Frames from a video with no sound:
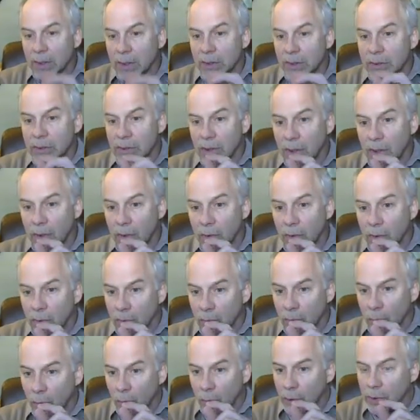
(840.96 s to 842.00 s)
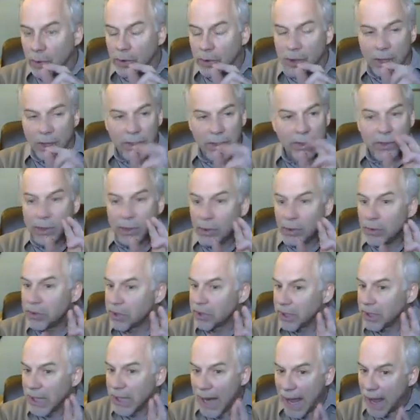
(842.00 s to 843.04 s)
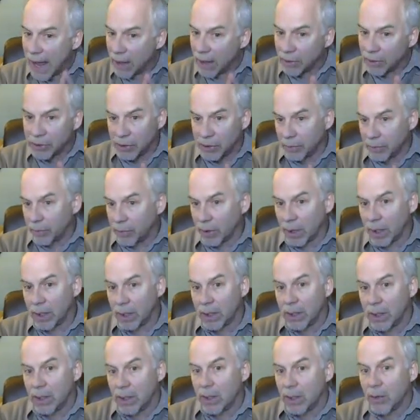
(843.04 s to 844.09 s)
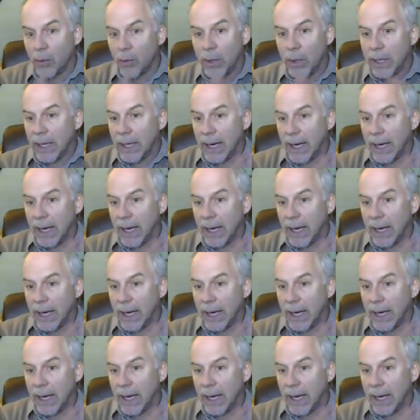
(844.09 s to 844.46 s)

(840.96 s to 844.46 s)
So just using algebra, we